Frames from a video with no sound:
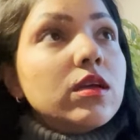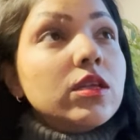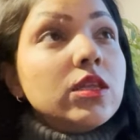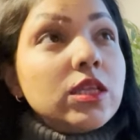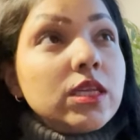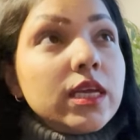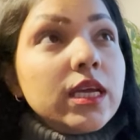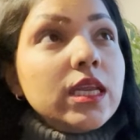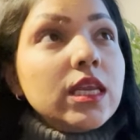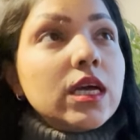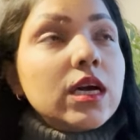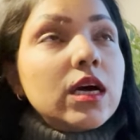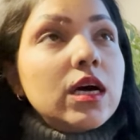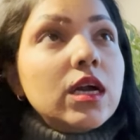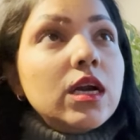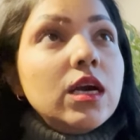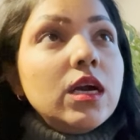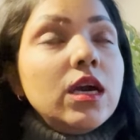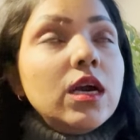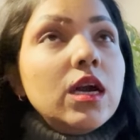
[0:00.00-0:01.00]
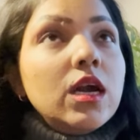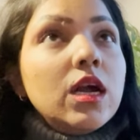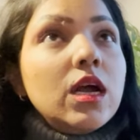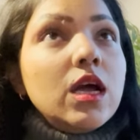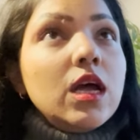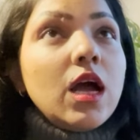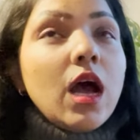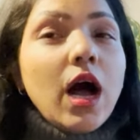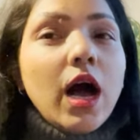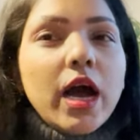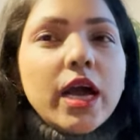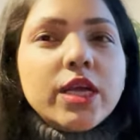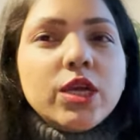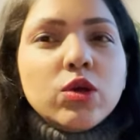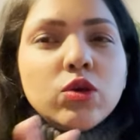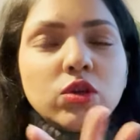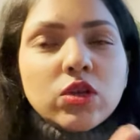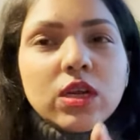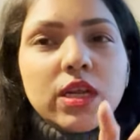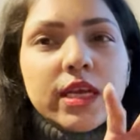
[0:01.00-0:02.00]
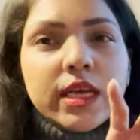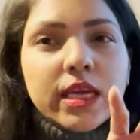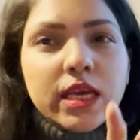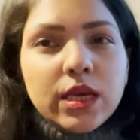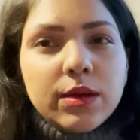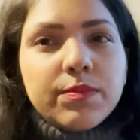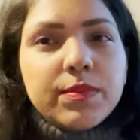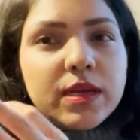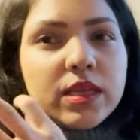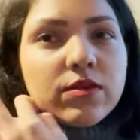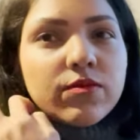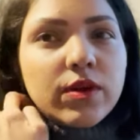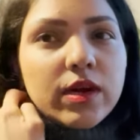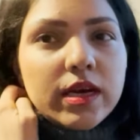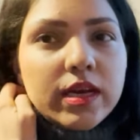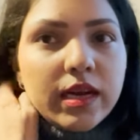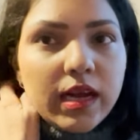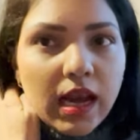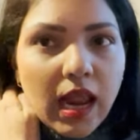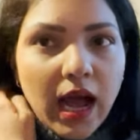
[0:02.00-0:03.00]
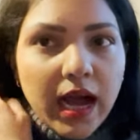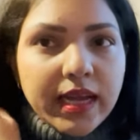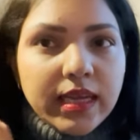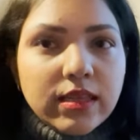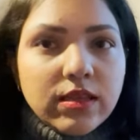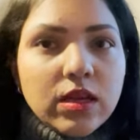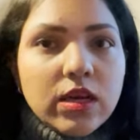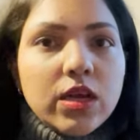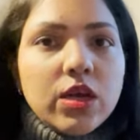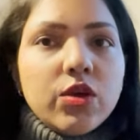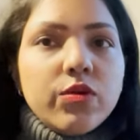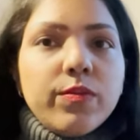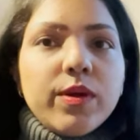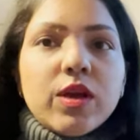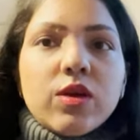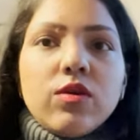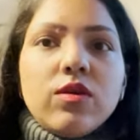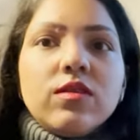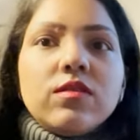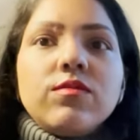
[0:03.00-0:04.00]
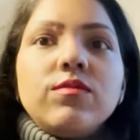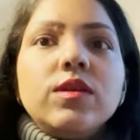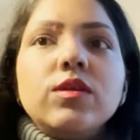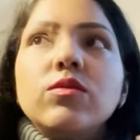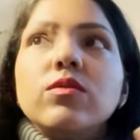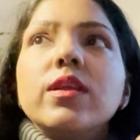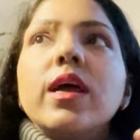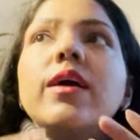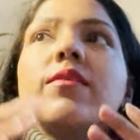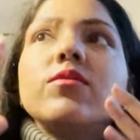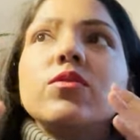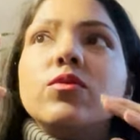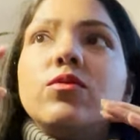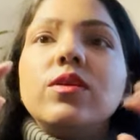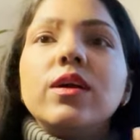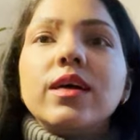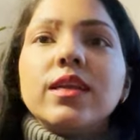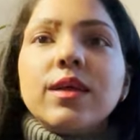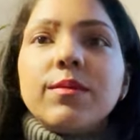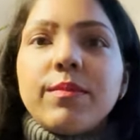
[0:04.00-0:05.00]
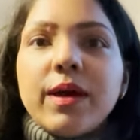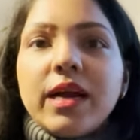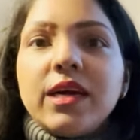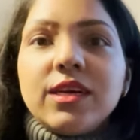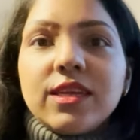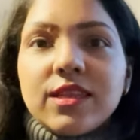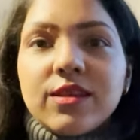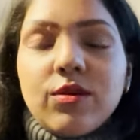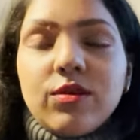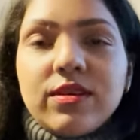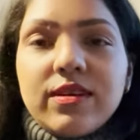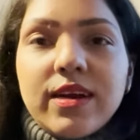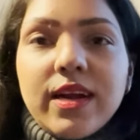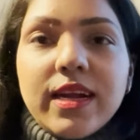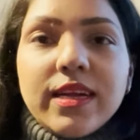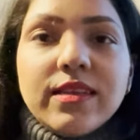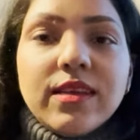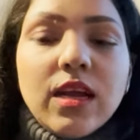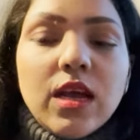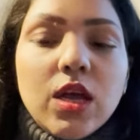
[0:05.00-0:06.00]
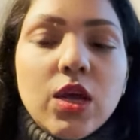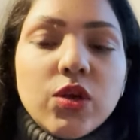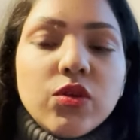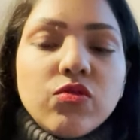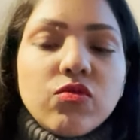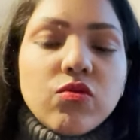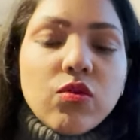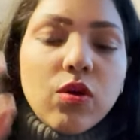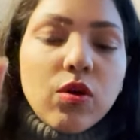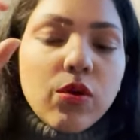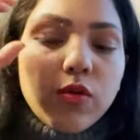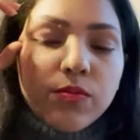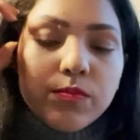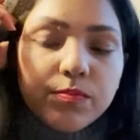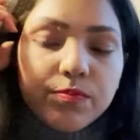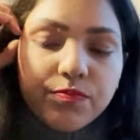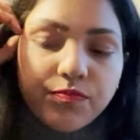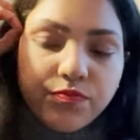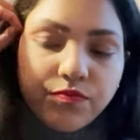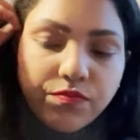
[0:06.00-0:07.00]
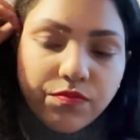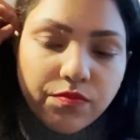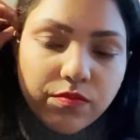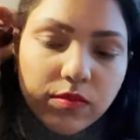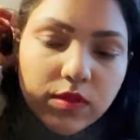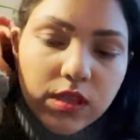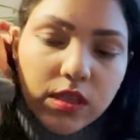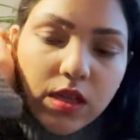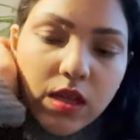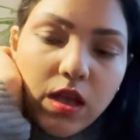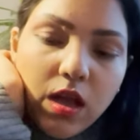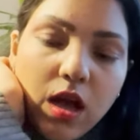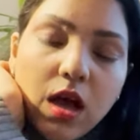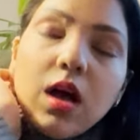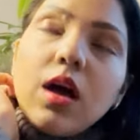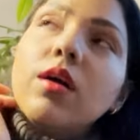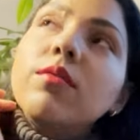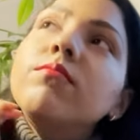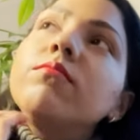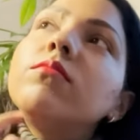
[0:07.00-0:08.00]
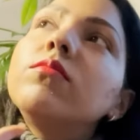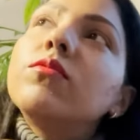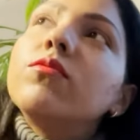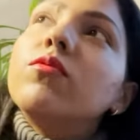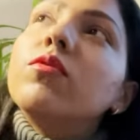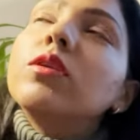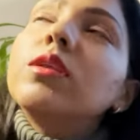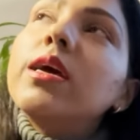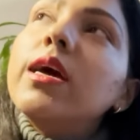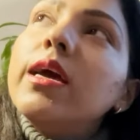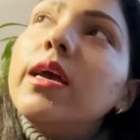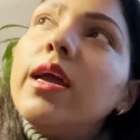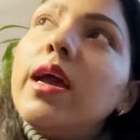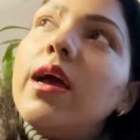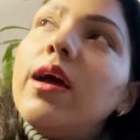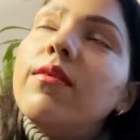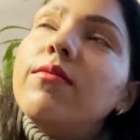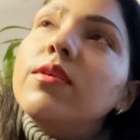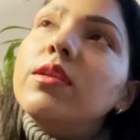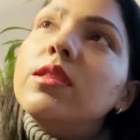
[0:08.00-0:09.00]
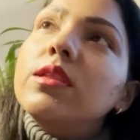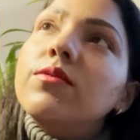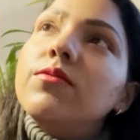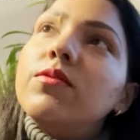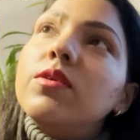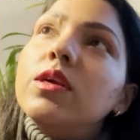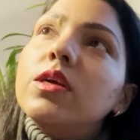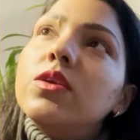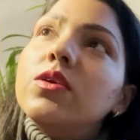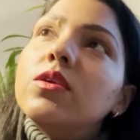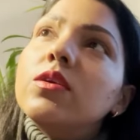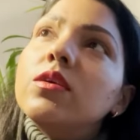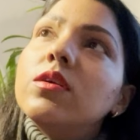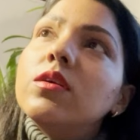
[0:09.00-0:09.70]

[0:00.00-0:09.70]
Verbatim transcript: dinner, I usually keep it very light because we don't have to run a marathon, right? So what I have in the fridge,